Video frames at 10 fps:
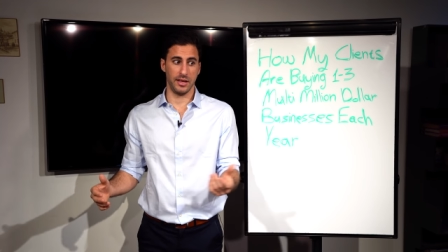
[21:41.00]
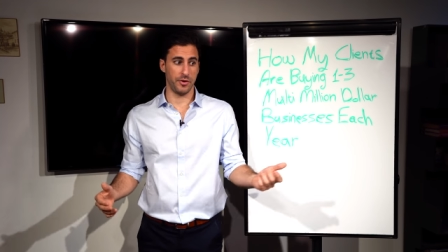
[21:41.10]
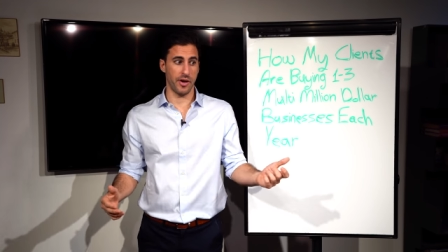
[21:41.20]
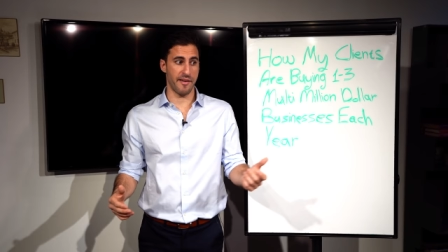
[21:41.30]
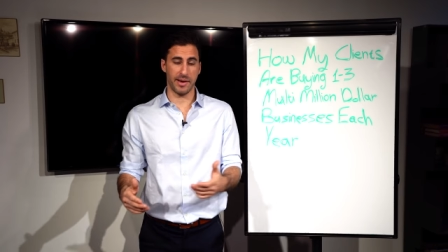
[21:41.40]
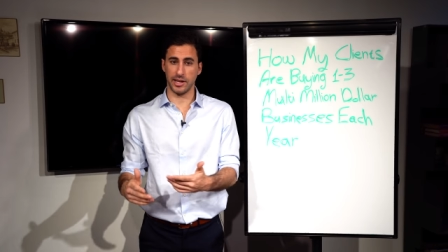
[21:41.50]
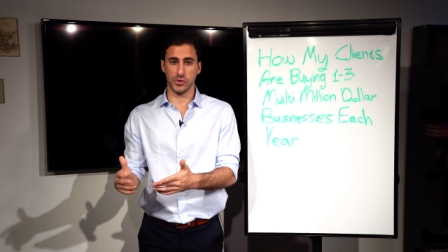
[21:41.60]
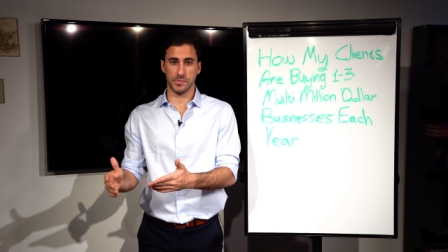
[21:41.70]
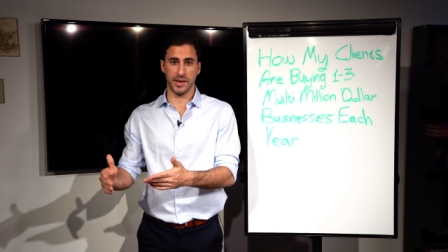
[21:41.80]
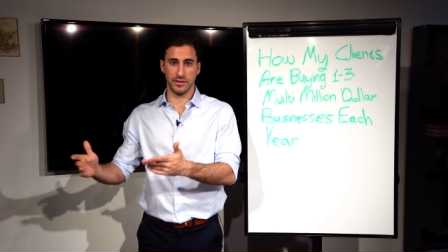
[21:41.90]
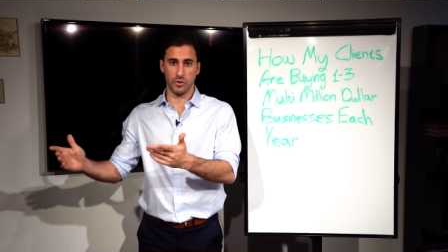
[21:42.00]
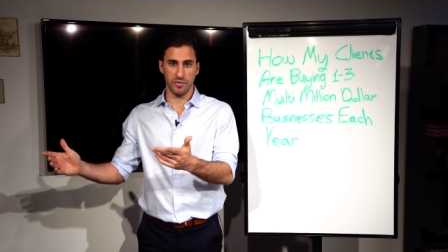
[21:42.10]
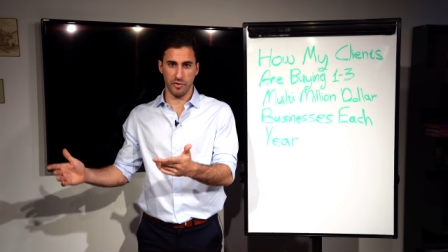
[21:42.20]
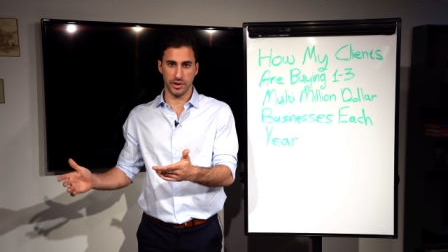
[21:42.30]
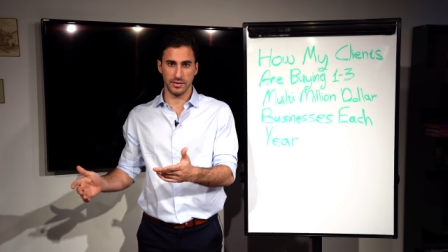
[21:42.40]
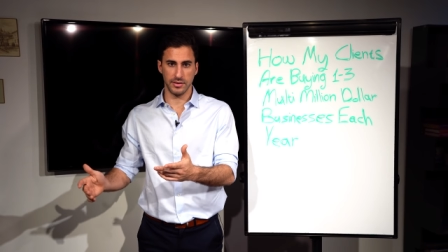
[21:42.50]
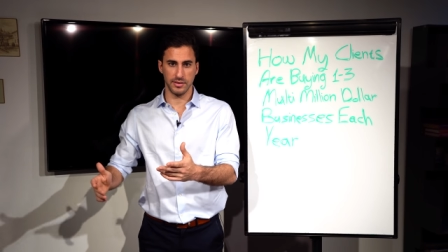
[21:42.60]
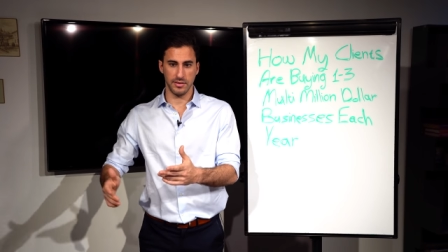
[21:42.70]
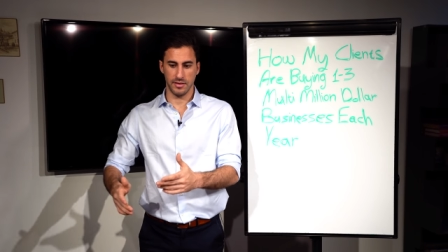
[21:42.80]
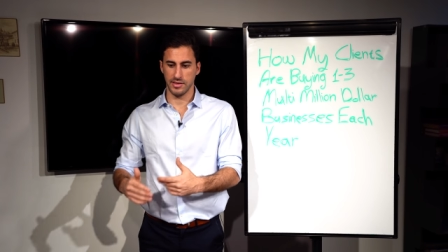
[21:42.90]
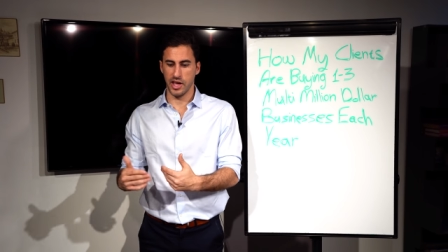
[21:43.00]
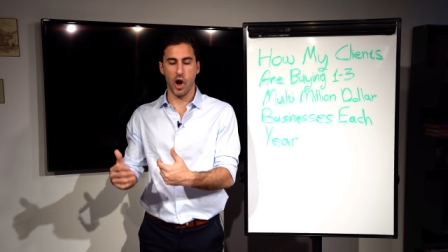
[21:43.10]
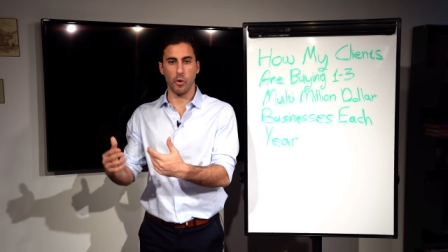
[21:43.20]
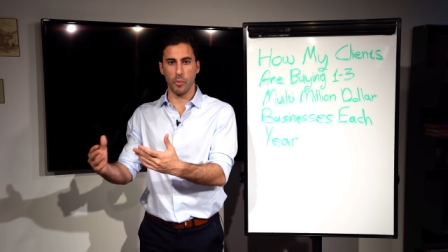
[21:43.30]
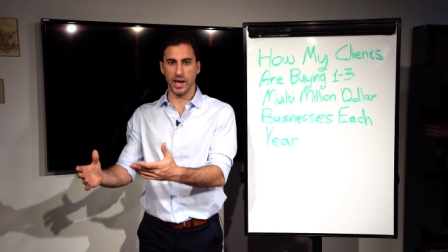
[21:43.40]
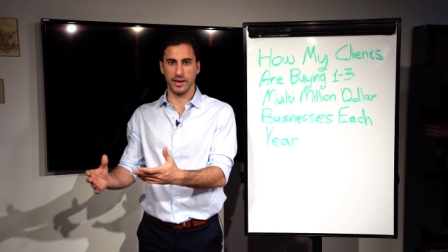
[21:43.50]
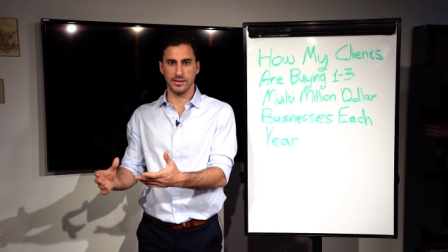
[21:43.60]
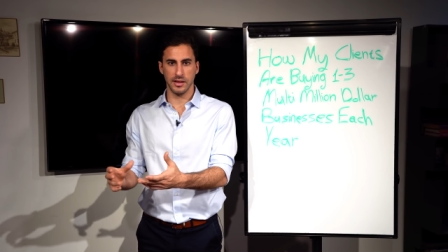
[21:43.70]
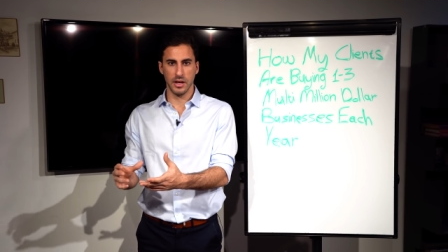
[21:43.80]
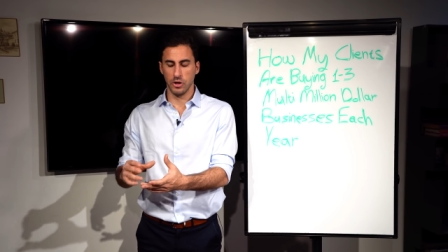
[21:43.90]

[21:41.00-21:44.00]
If you have money to spend, go for it. There are ways